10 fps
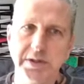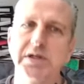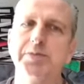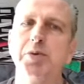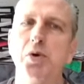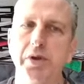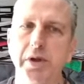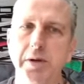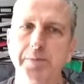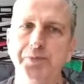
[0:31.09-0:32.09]
Let's explore
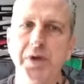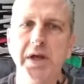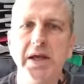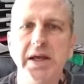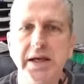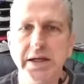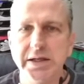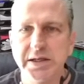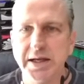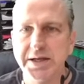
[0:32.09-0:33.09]
them
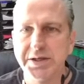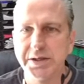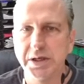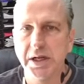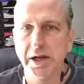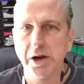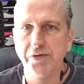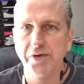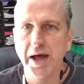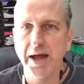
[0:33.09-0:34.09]
in this lesson to
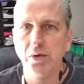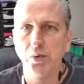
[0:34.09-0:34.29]
clarify.